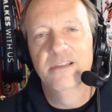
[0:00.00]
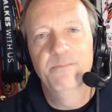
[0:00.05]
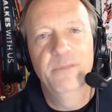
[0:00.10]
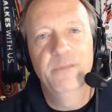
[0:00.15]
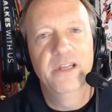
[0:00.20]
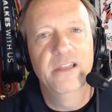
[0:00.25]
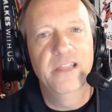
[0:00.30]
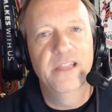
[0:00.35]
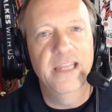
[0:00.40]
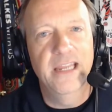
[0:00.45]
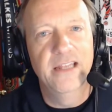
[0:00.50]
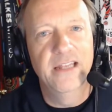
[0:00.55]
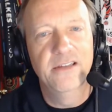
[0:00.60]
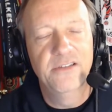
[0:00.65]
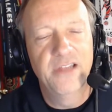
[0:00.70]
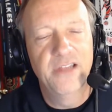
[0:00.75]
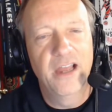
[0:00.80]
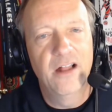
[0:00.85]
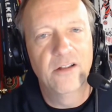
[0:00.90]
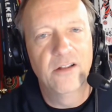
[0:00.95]
bit of the
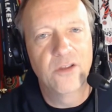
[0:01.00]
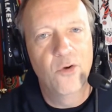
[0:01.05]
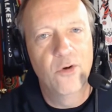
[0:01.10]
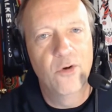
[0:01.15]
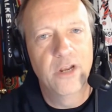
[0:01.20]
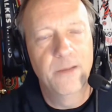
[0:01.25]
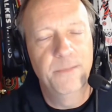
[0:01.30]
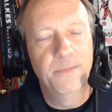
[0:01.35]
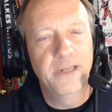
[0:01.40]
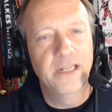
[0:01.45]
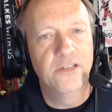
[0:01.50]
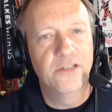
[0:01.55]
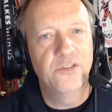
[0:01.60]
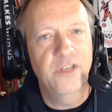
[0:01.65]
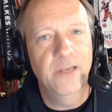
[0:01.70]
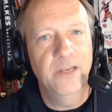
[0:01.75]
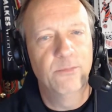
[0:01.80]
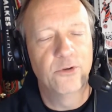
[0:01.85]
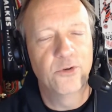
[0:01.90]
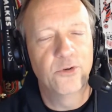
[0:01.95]
intel going up against
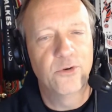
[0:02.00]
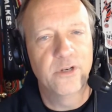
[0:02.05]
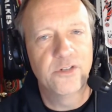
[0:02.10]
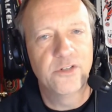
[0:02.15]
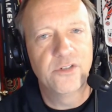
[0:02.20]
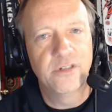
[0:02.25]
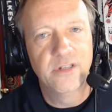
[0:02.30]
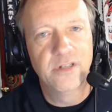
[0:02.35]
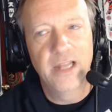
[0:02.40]
Hebron Christian.